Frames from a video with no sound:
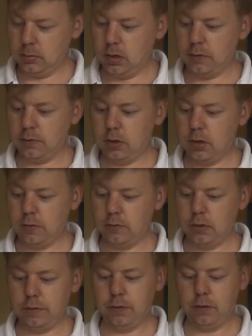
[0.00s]
after
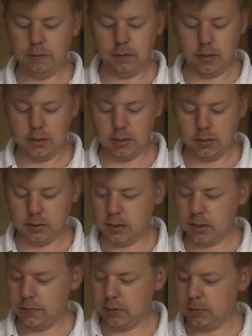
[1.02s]
a few flights, I
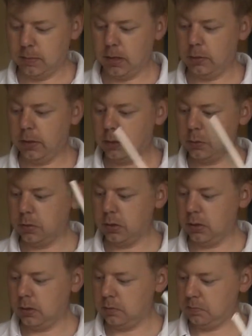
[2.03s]
discovered that my wings were
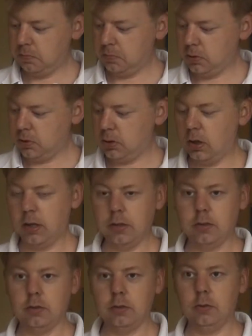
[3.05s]
starting
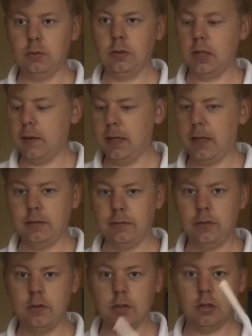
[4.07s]
to come out of the
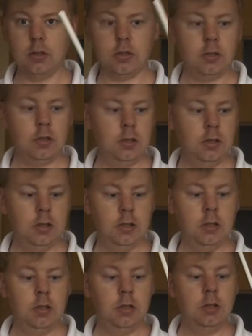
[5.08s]
fuselage.
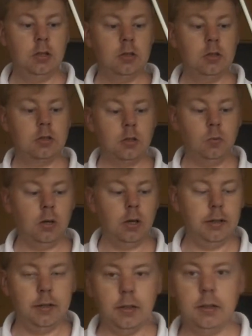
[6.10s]
So what I
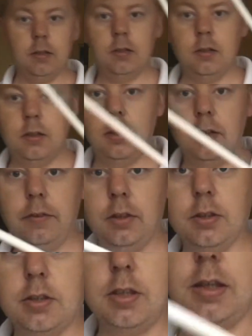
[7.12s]
did, I don't know if you can
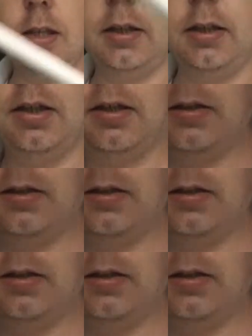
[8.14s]
see that in there,